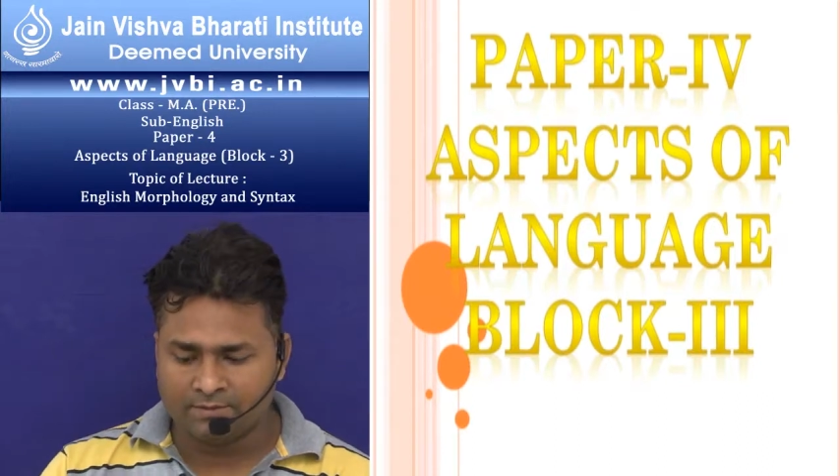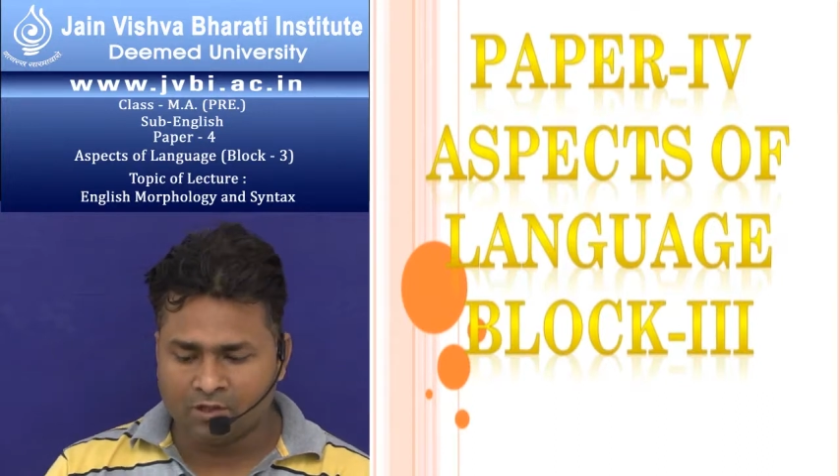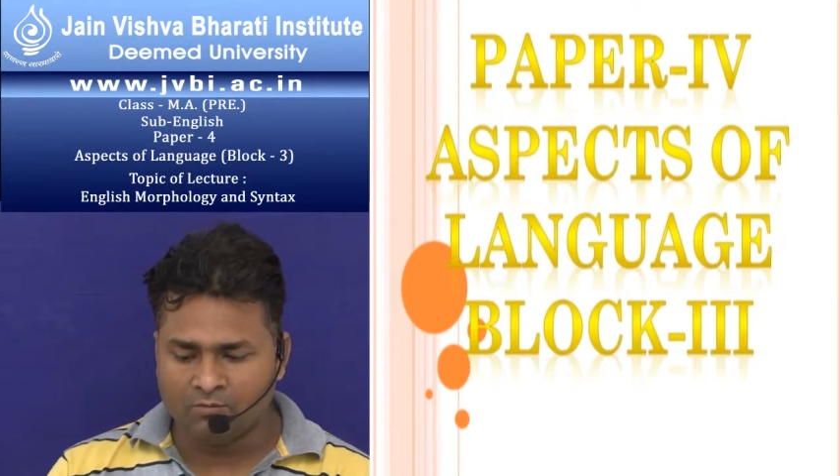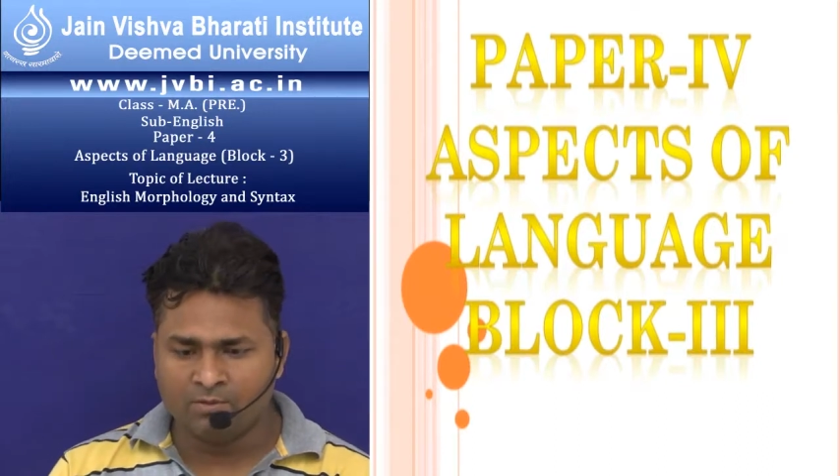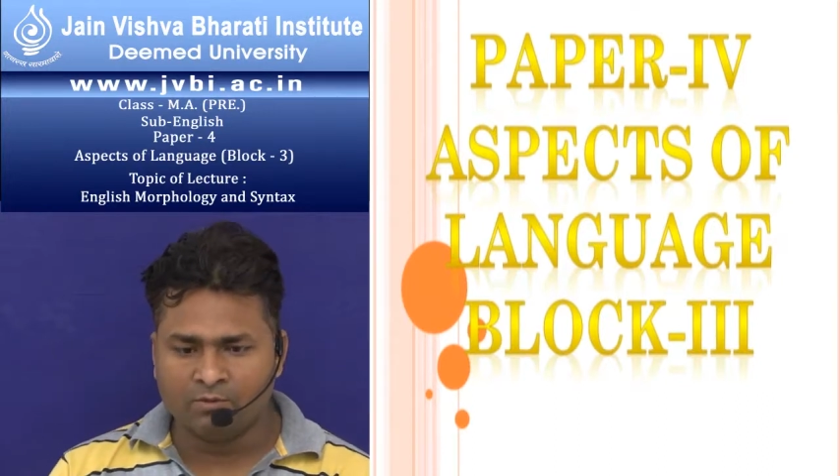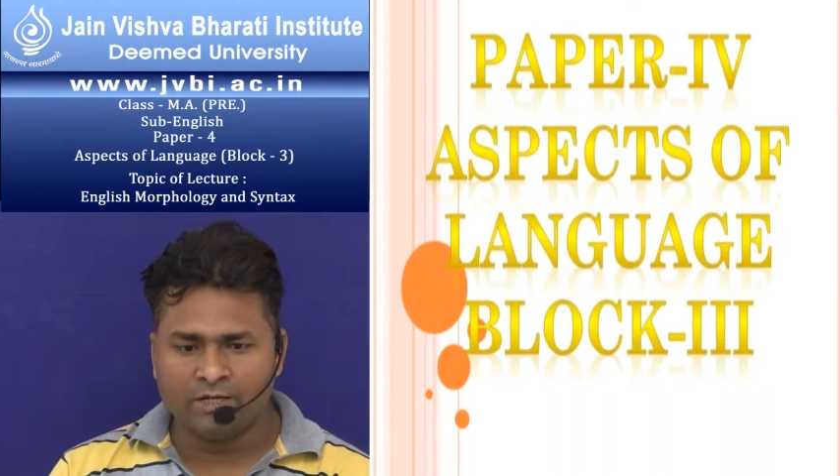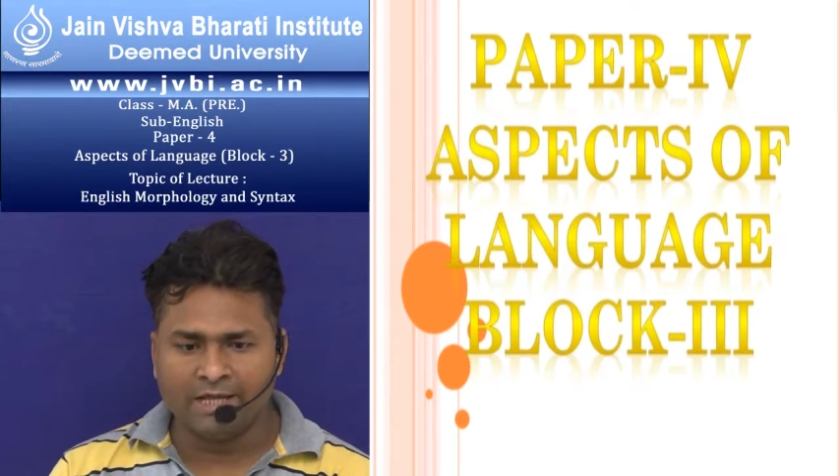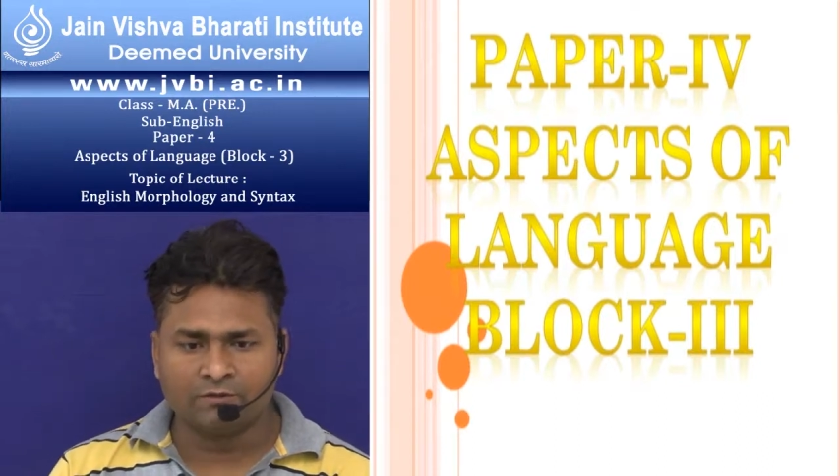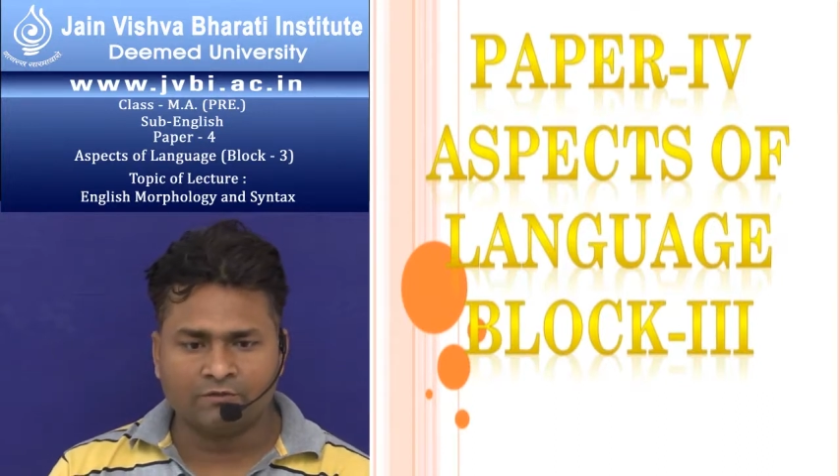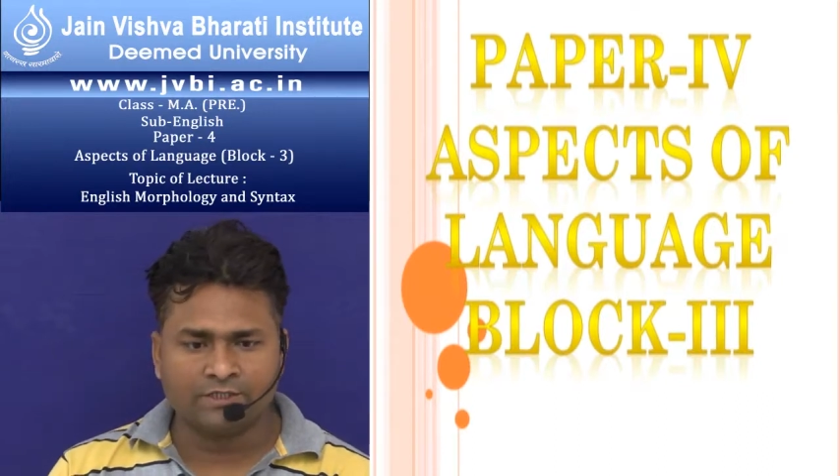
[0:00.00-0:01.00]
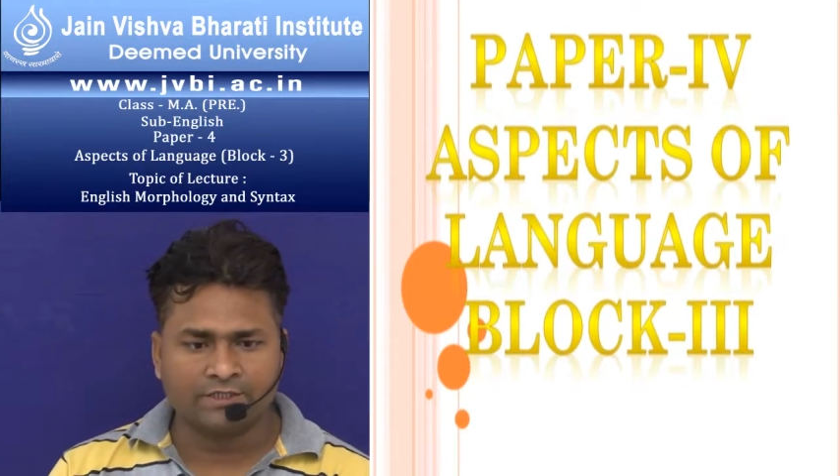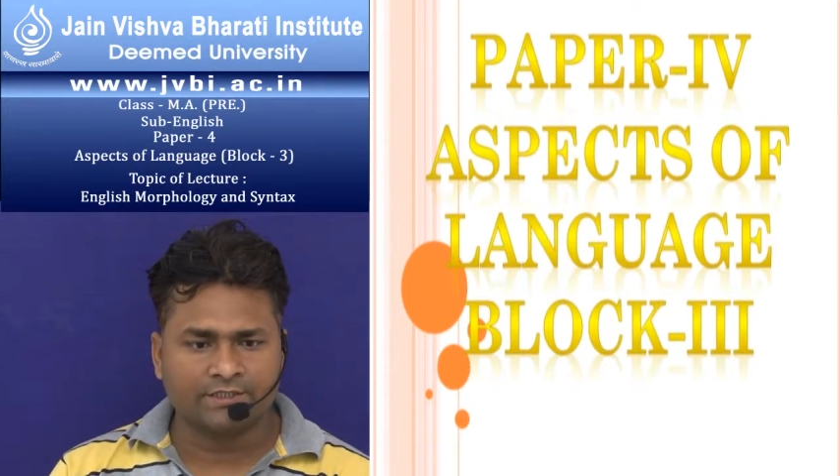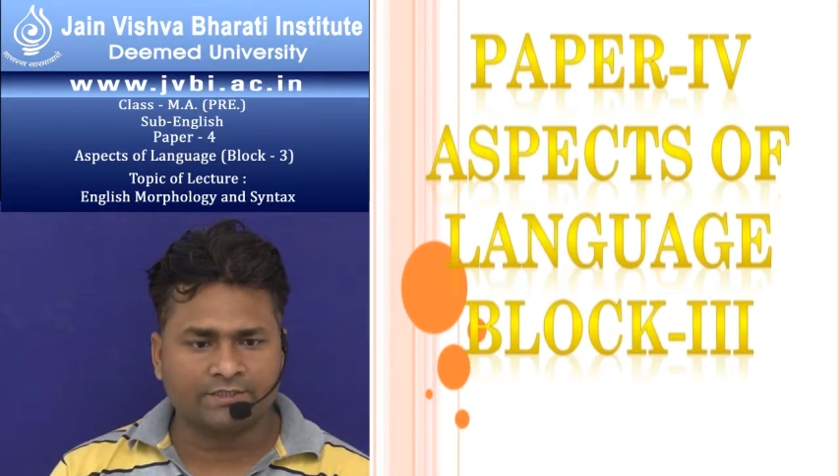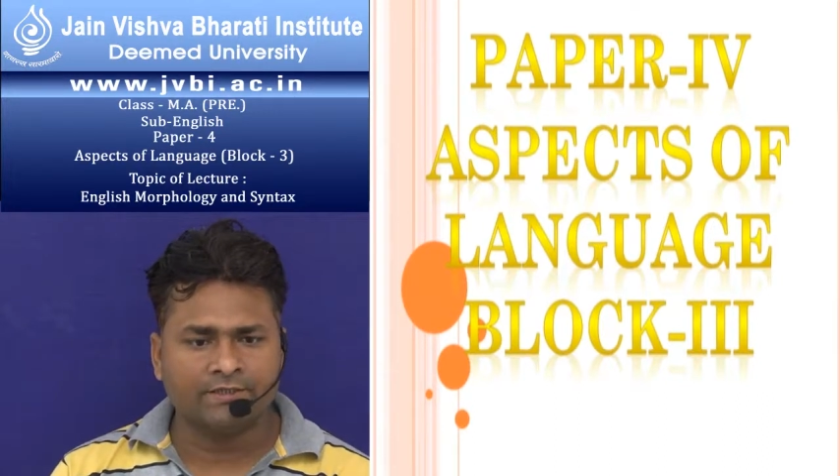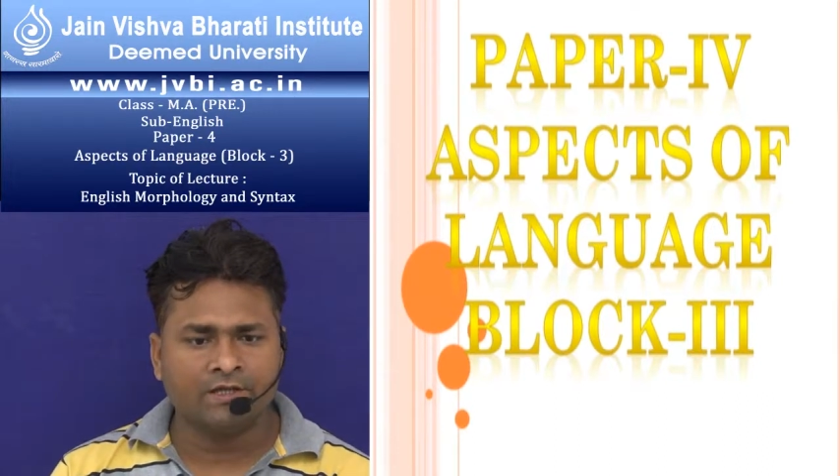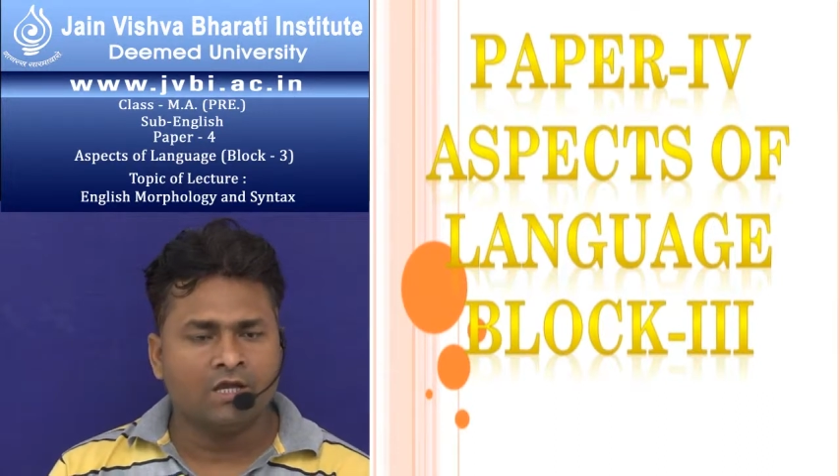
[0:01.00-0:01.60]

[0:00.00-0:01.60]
now we would like to discuss